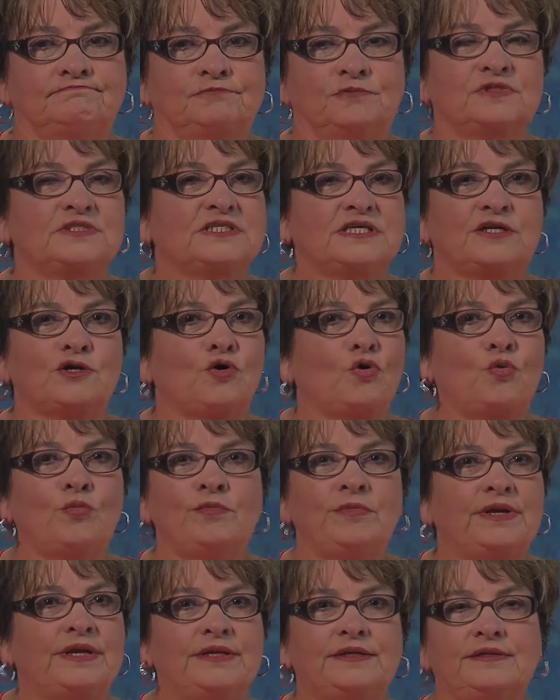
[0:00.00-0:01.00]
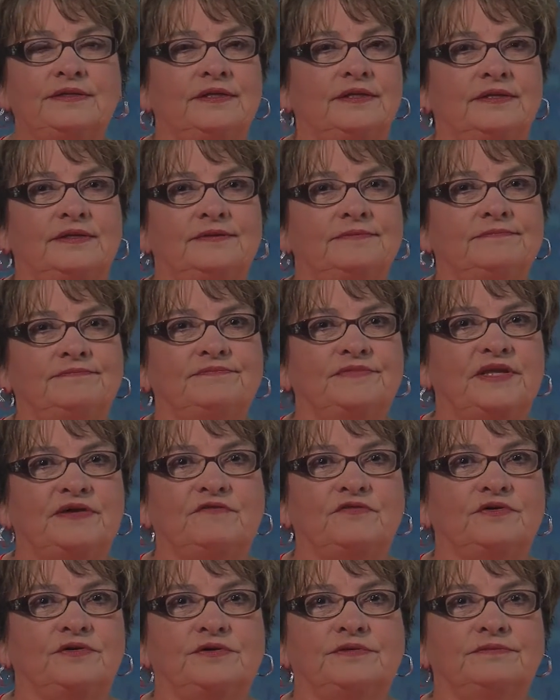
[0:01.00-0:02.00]
was at home and
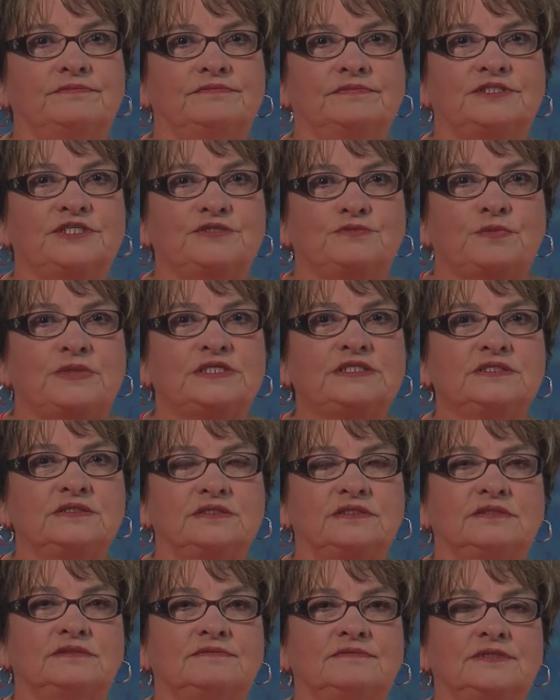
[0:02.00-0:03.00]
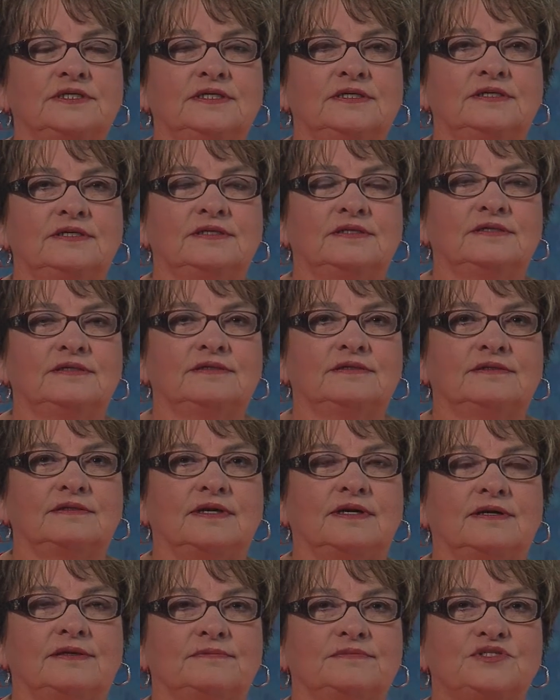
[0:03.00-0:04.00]
never just went to
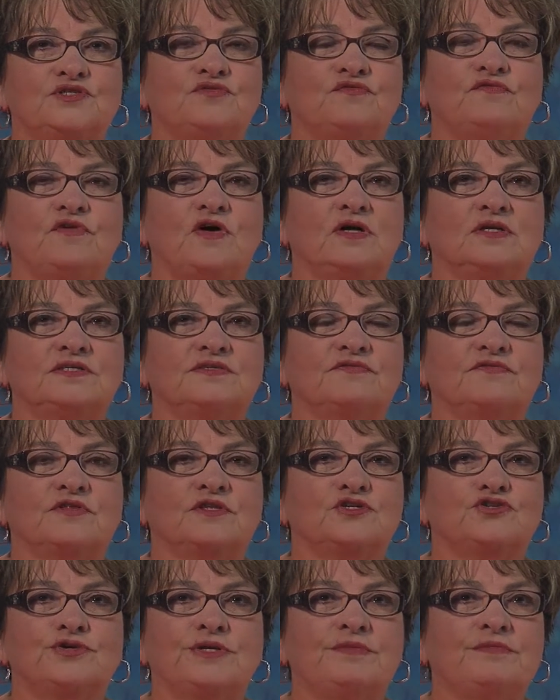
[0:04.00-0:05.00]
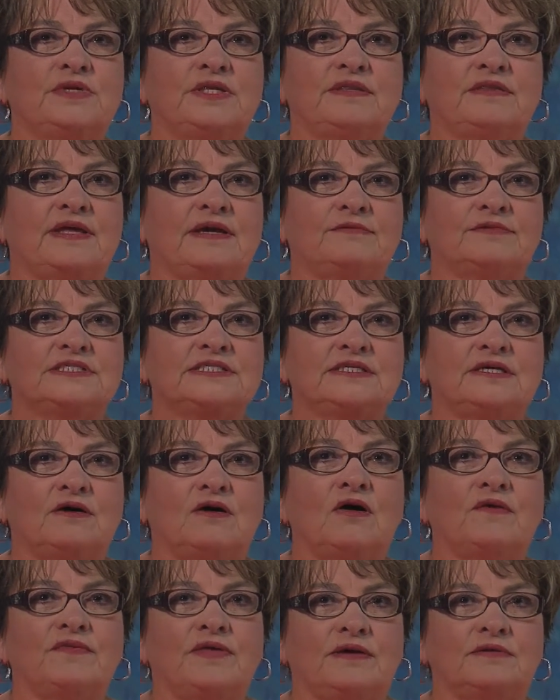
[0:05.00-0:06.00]
Sioux Falls for the treatment, and that was it.
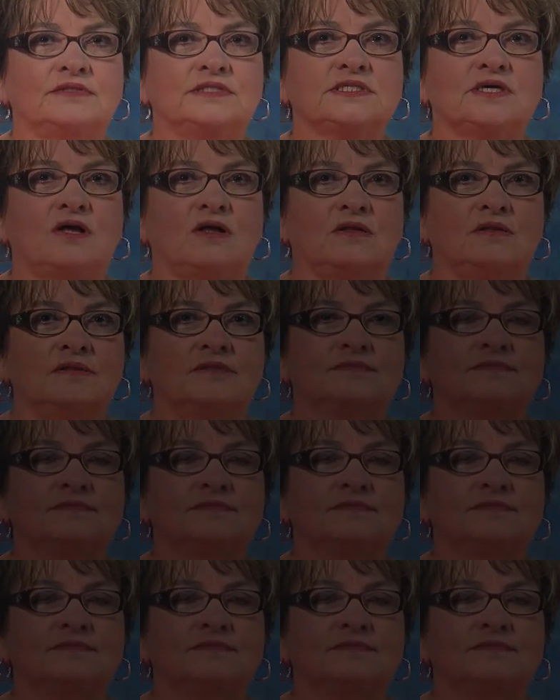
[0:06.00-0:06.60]
That was all.